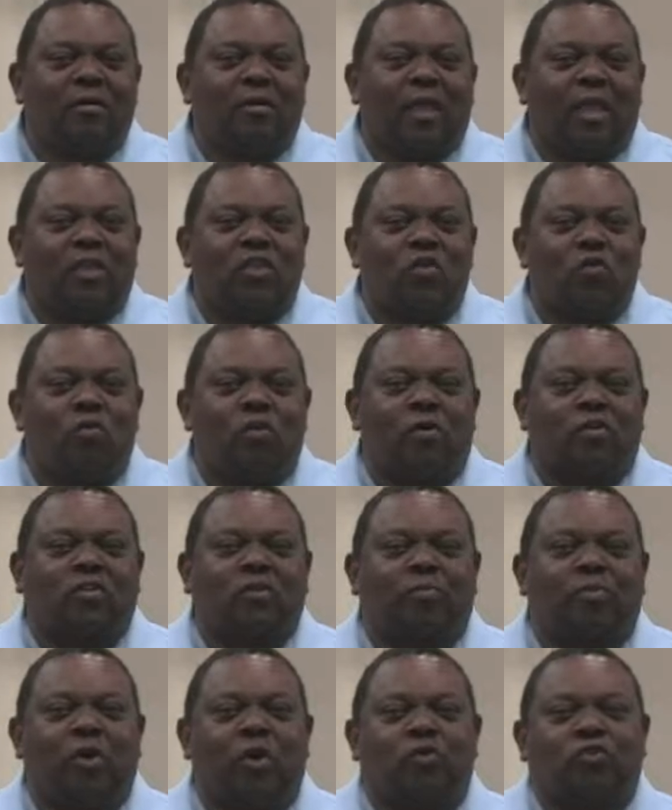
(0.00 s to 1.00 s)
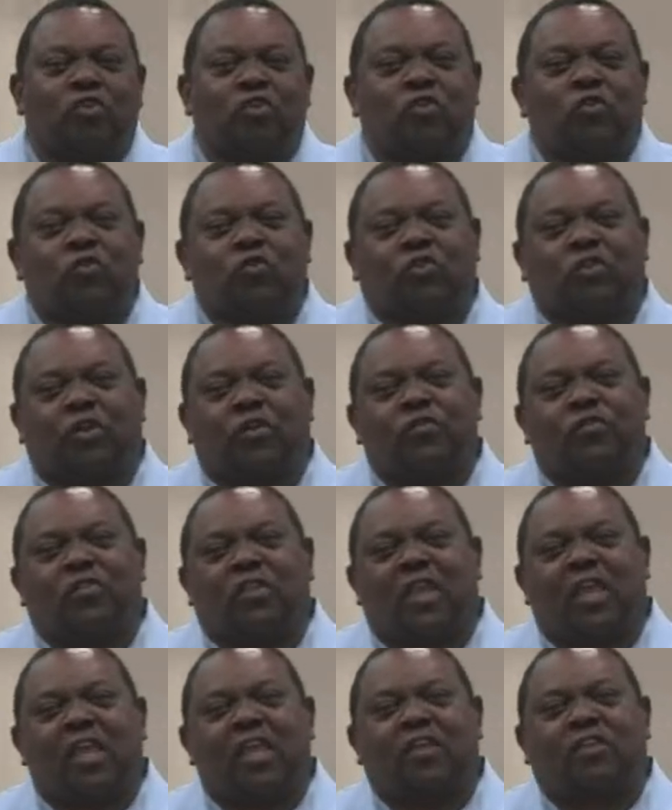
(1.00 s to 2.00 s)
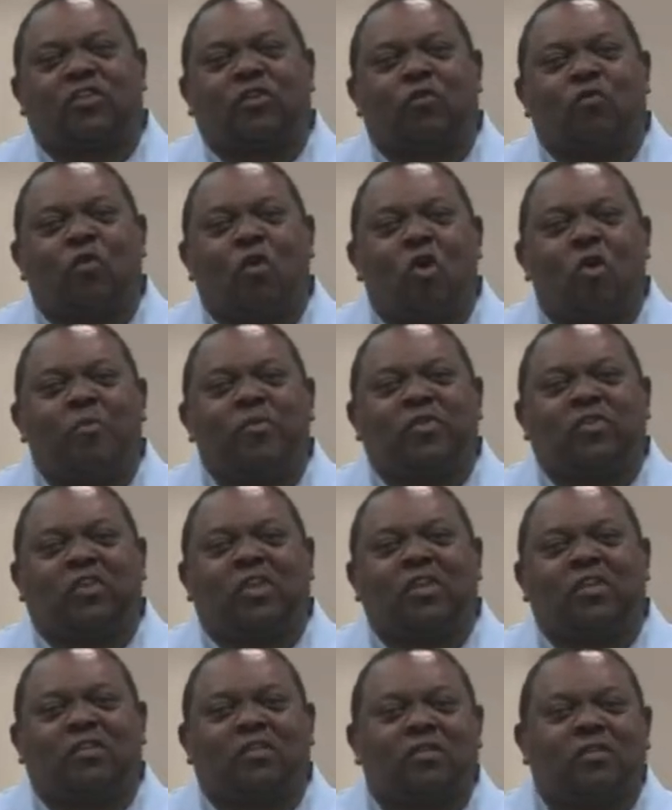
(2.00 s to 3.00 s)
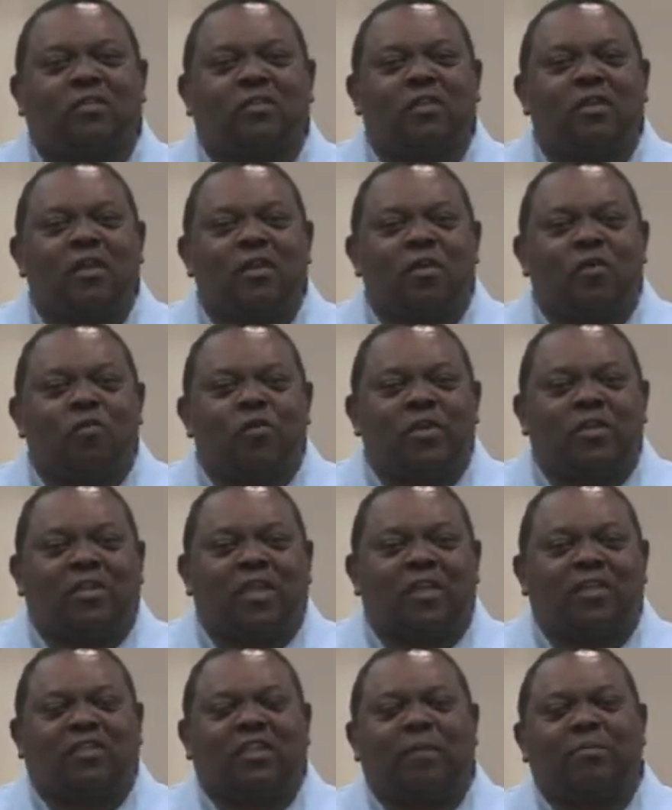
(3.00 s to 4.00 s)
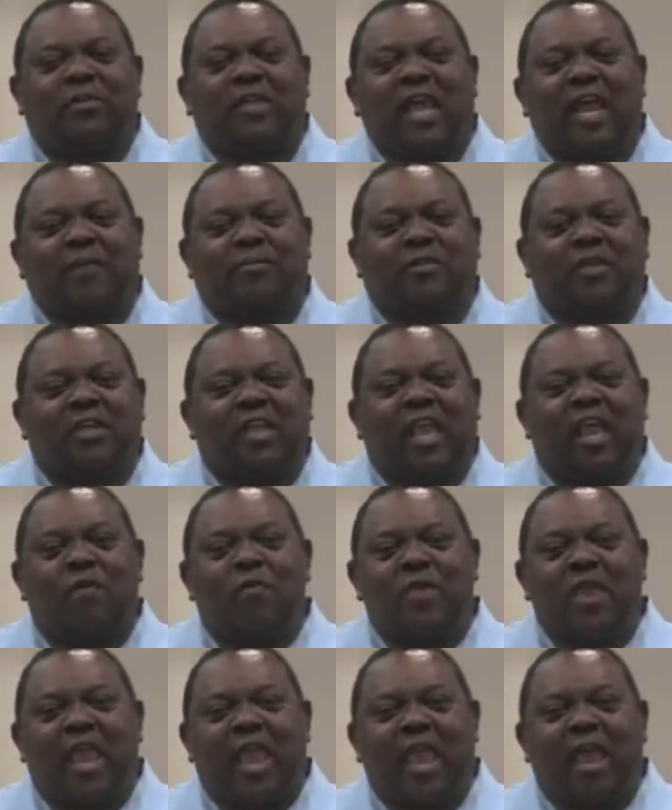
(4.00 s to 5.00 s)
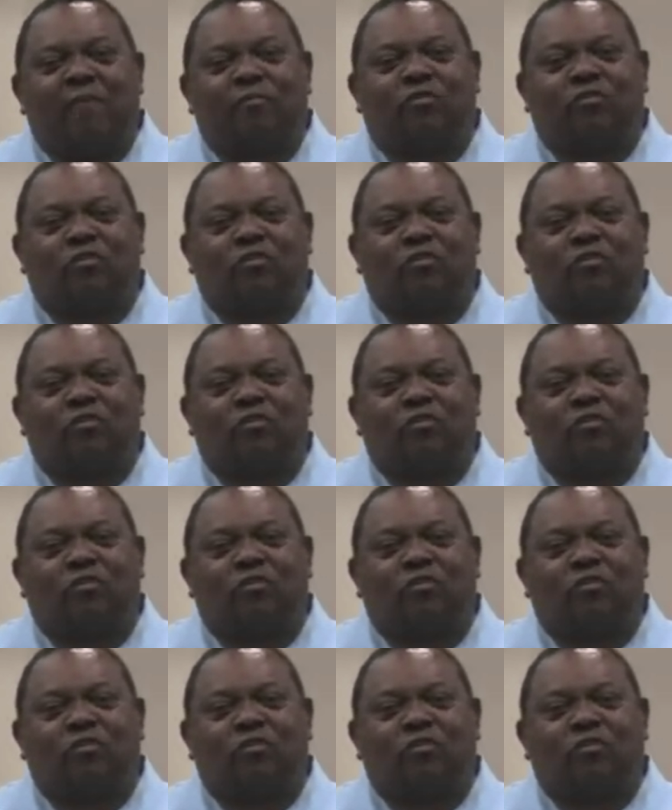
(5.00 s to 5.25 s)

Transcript: And you weren't supposed to do certain things to Roman citizens. We think sometimes today we have